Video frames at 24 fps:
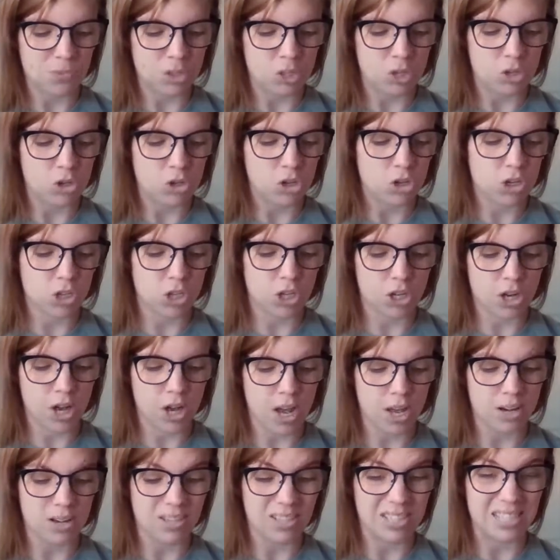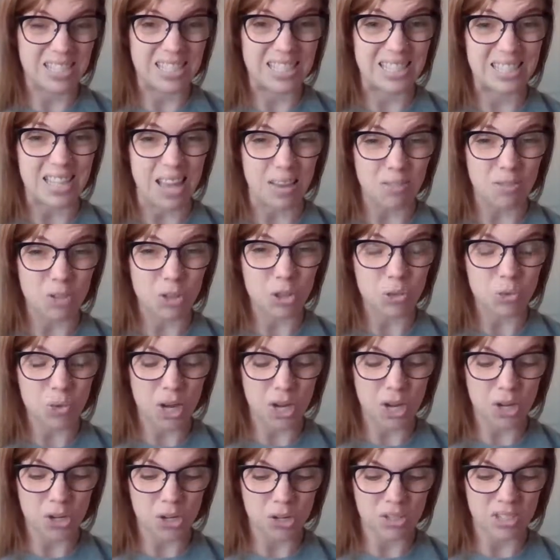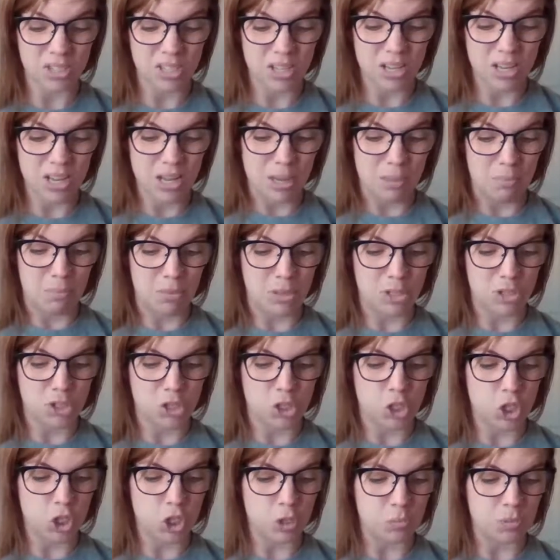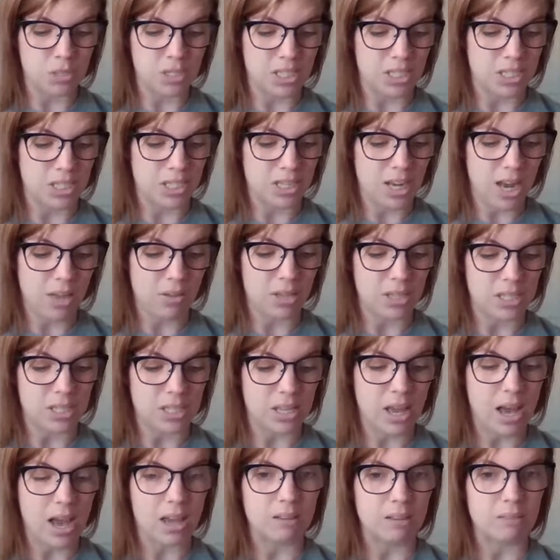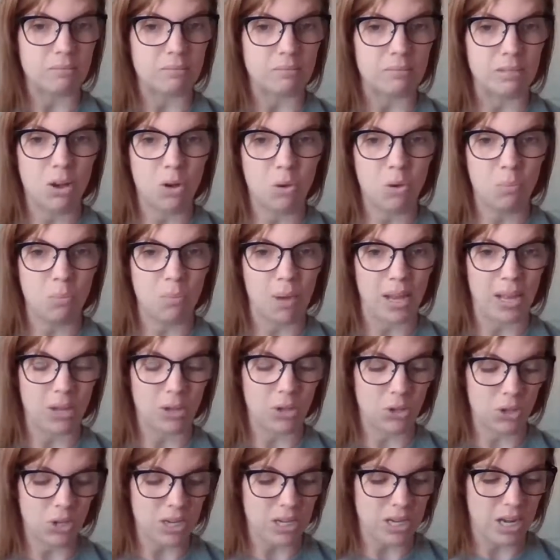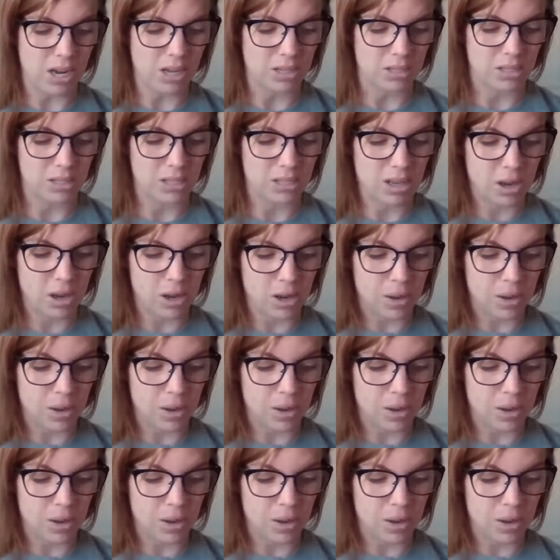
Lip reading: She shook her head. 7th graders? Mr. Tushman didn't tell us that. Oh, my goodness.